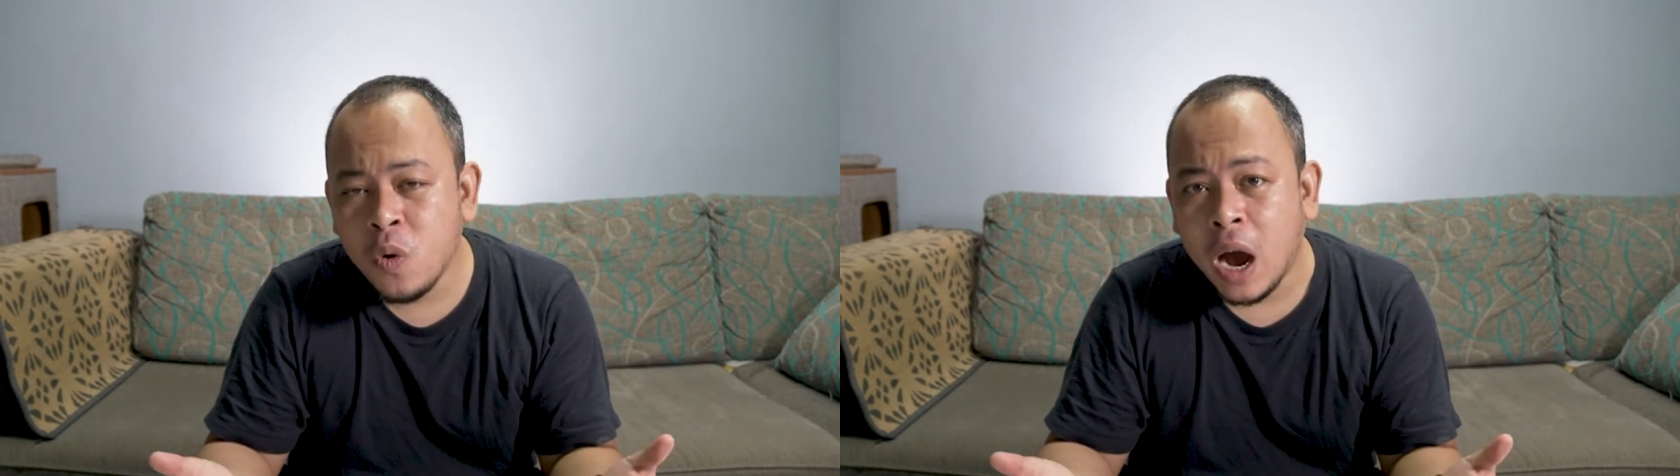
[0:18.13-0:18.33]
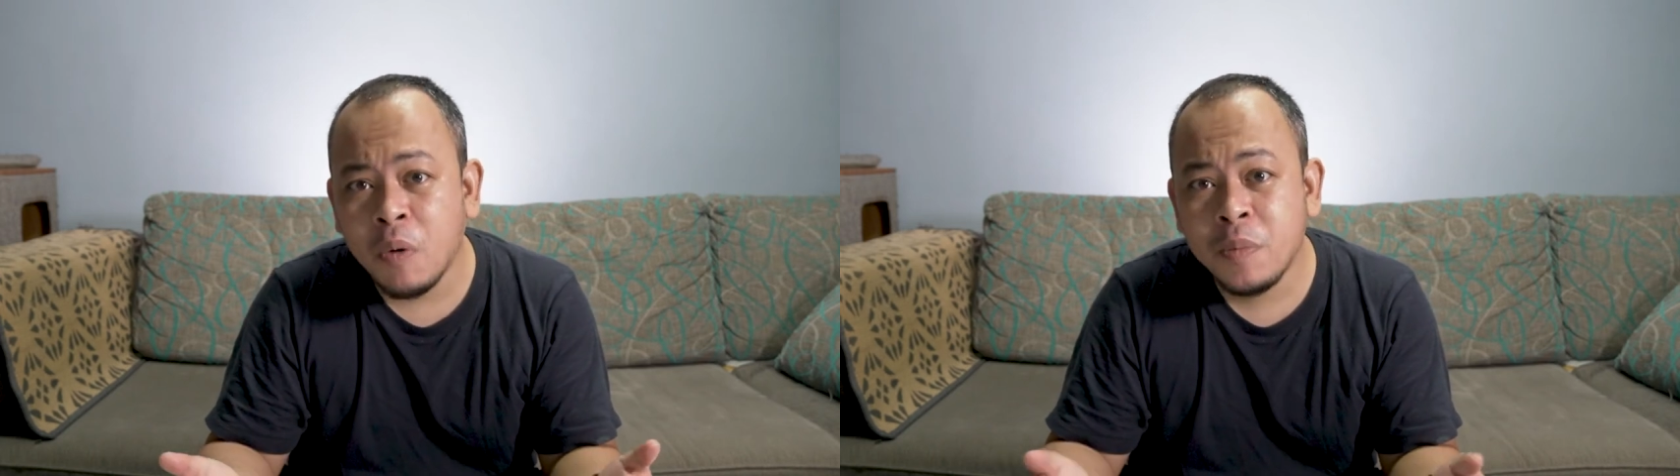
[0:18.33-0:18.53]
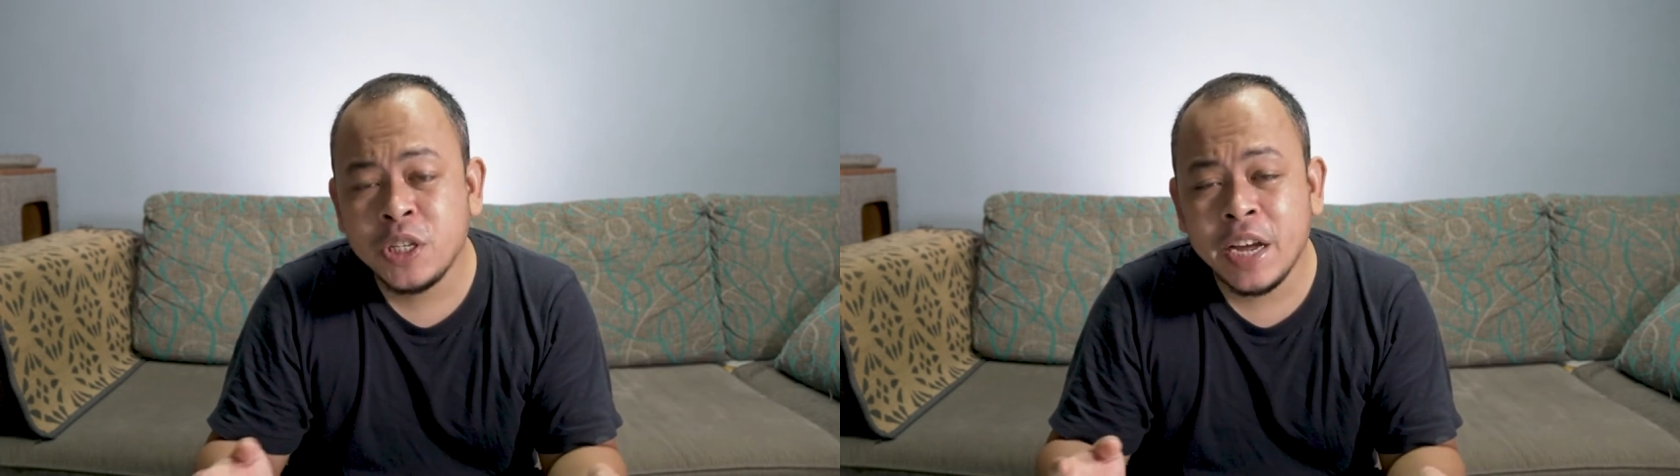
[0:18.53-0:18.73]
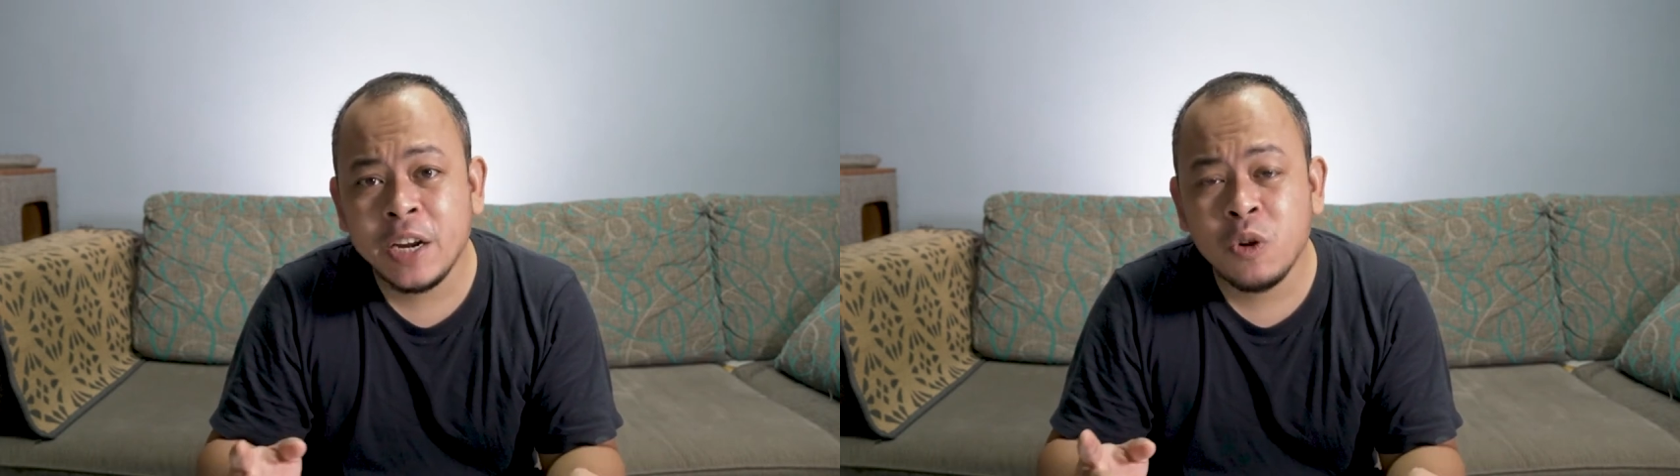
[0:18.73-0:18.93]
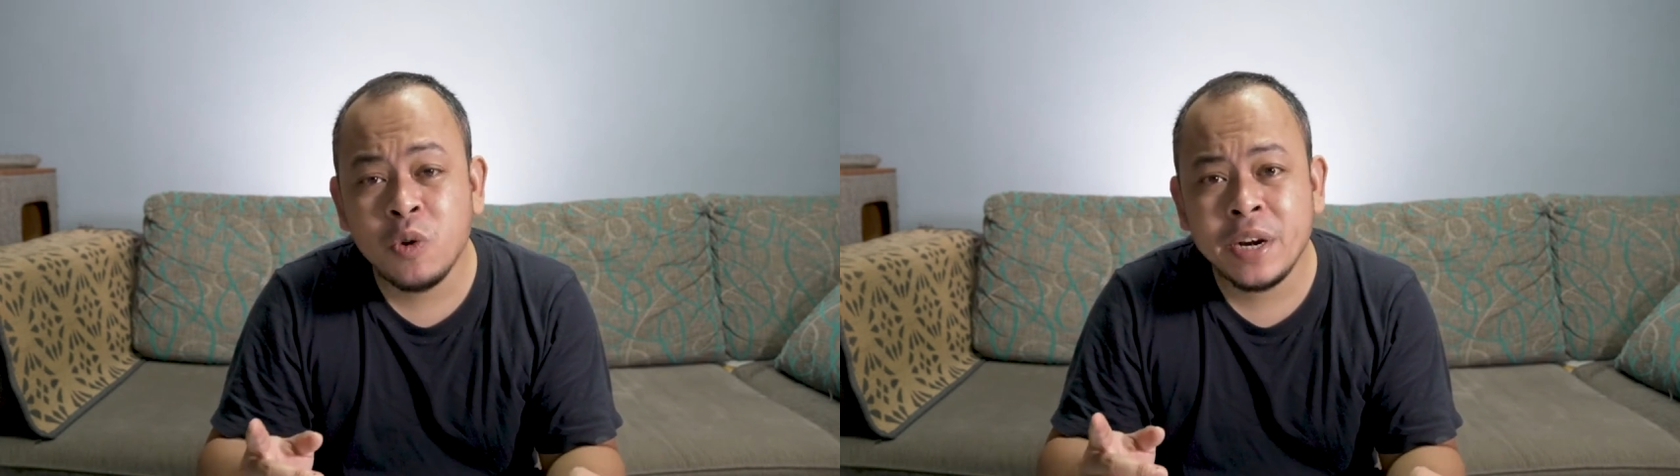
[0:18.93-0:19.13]
I will be
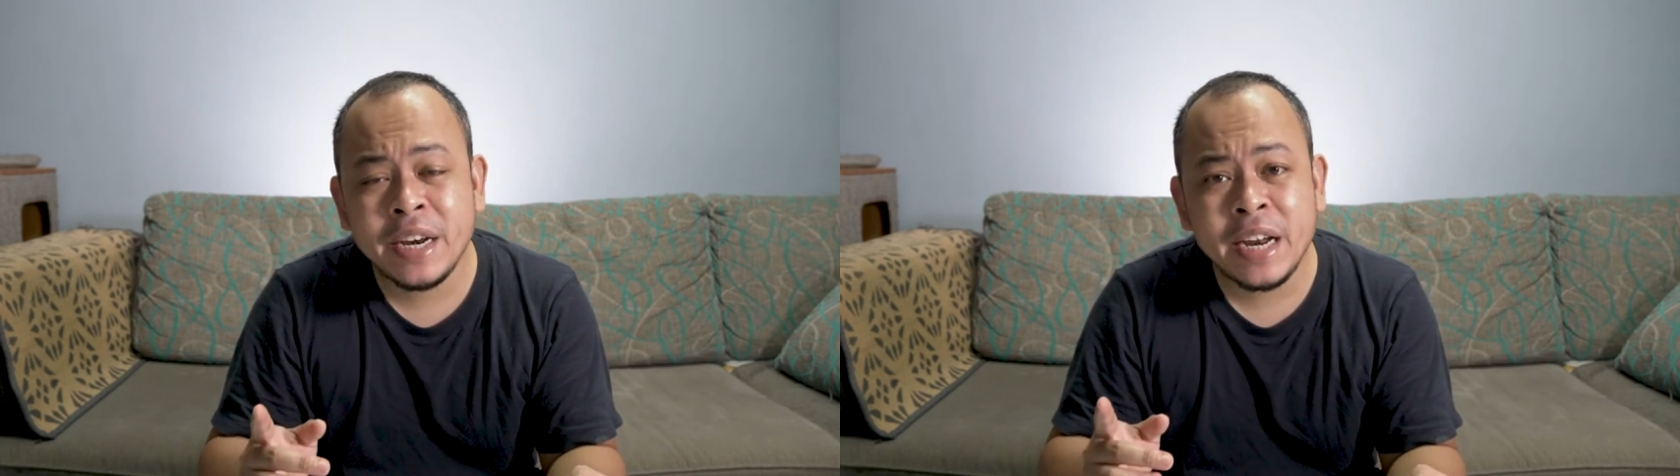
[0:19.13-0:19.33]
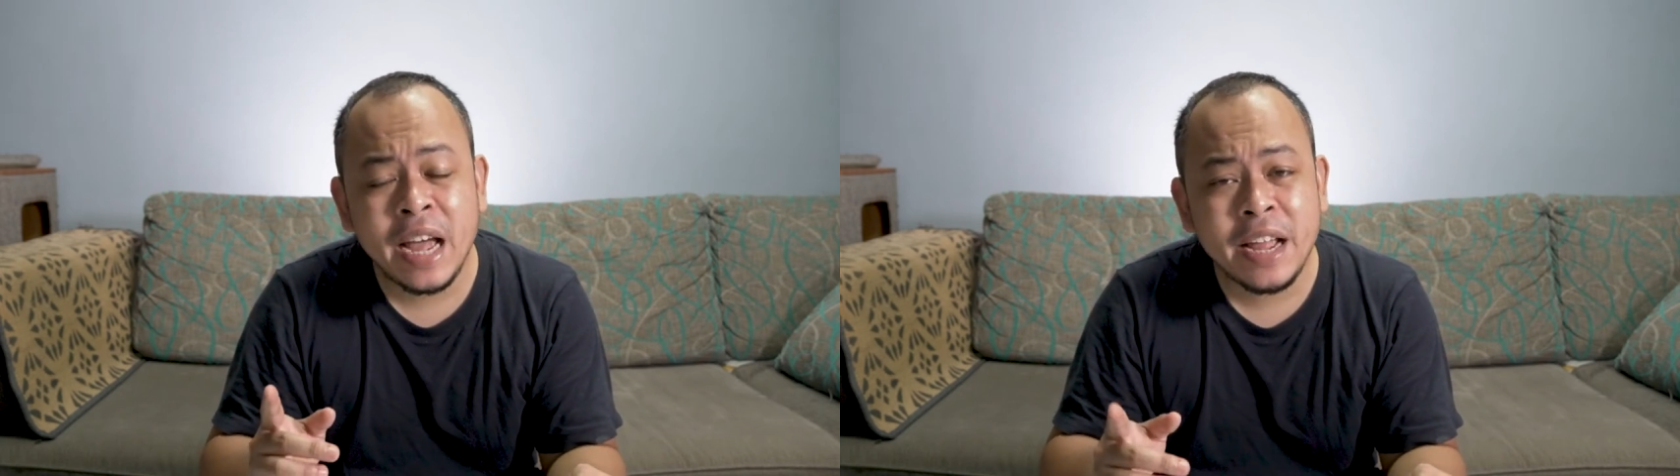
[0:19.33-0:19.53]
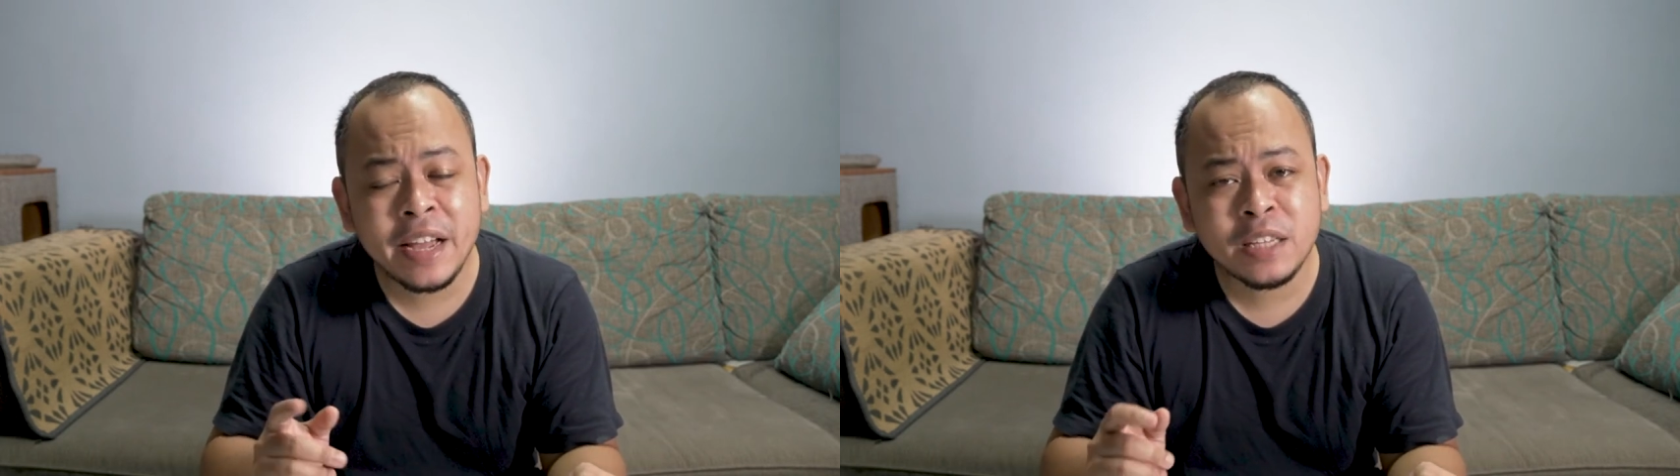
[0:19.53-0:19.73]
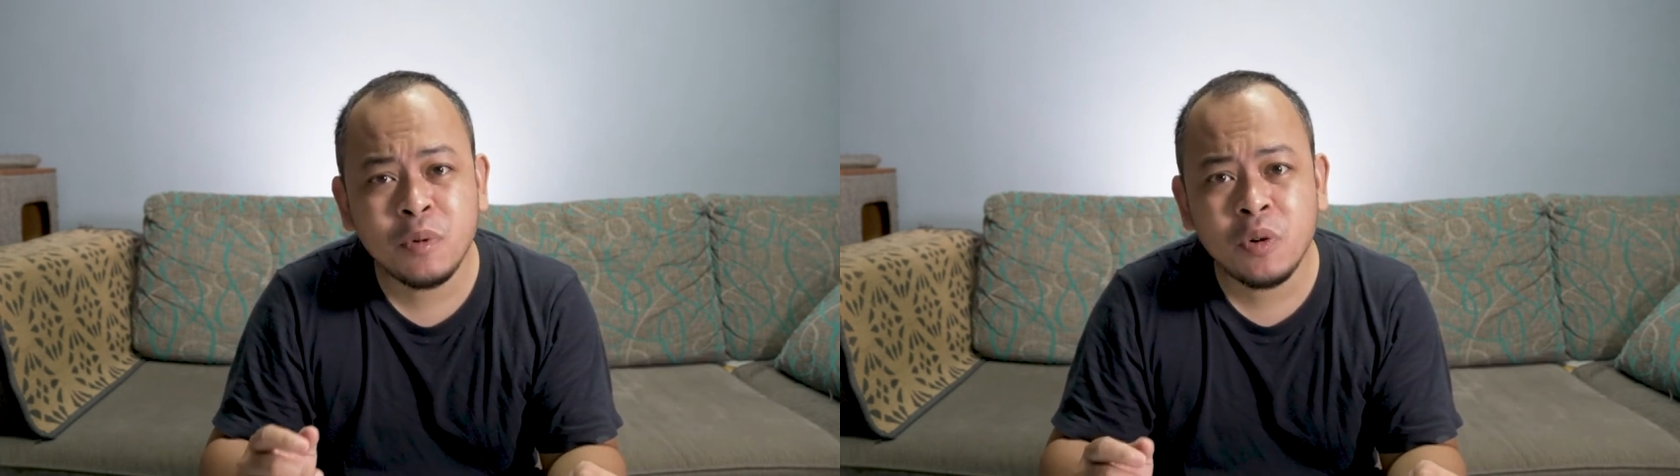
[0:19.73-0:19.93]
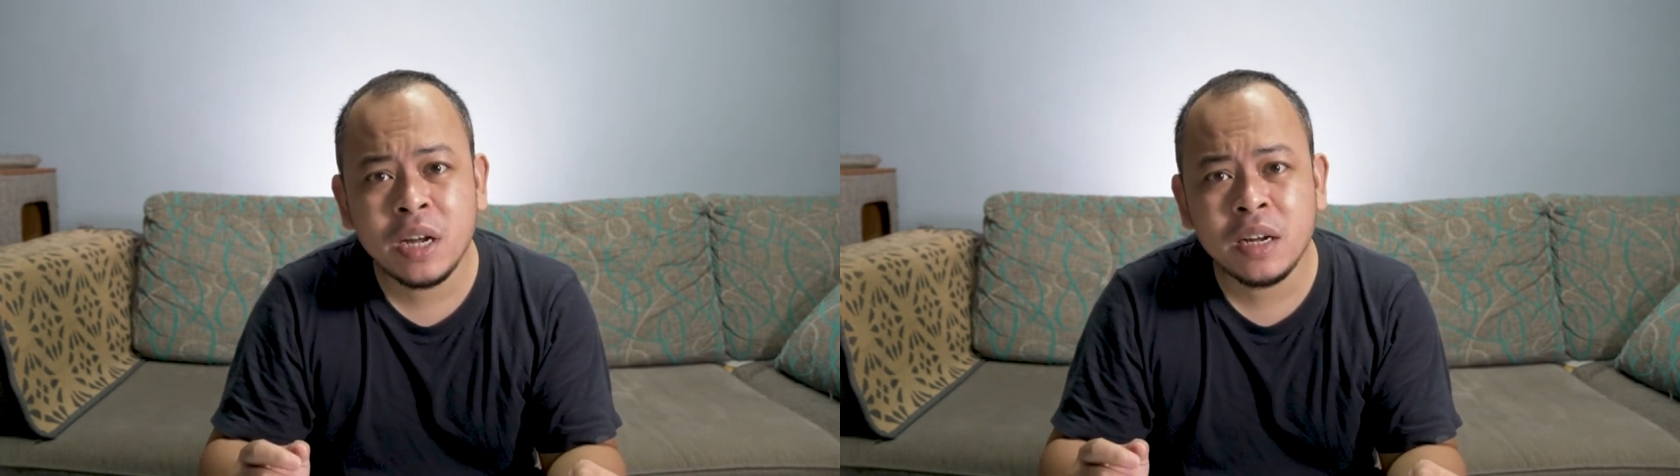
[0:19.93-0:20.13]
sharing you 9 Cats
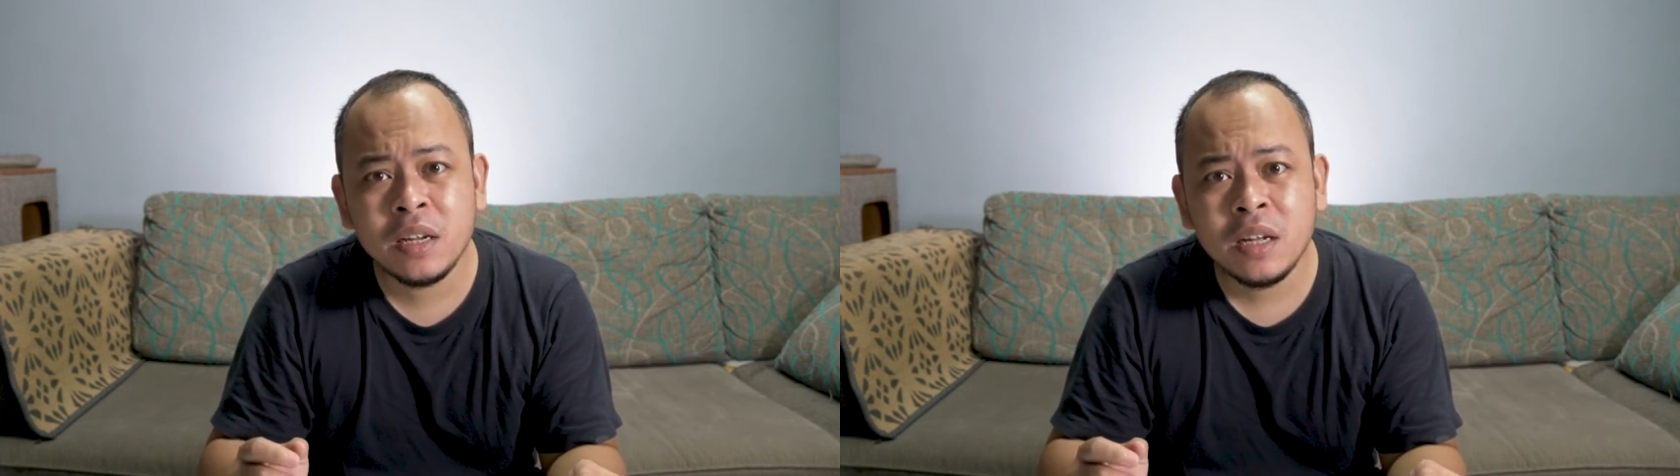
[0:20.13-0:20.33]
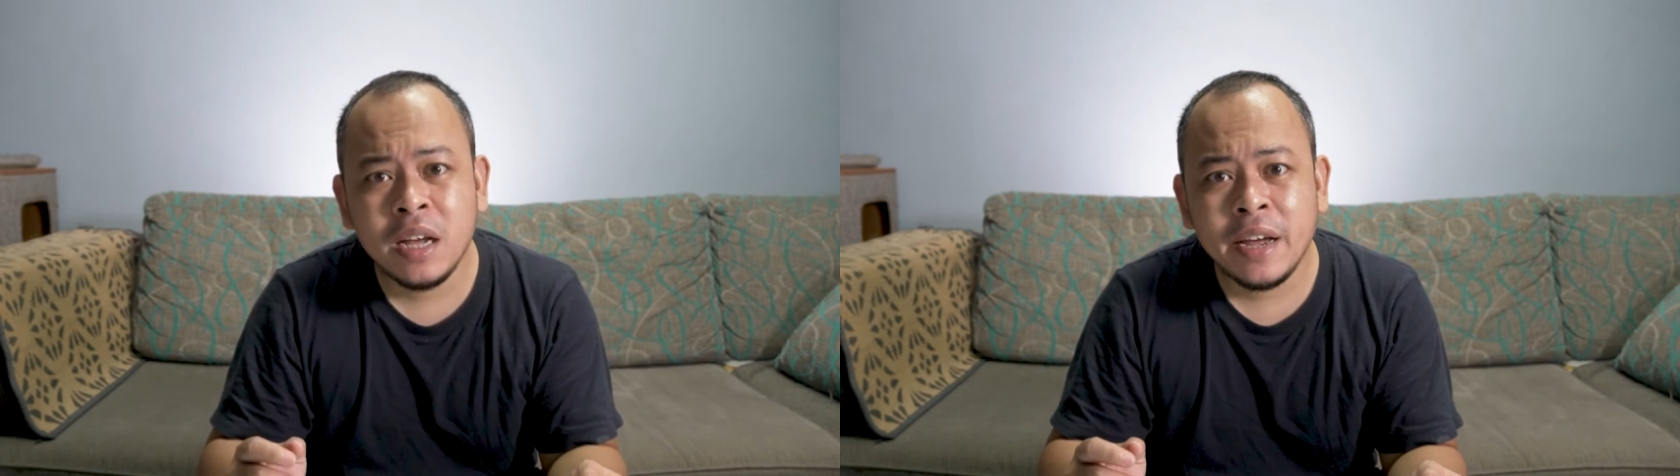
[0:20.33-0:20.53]
products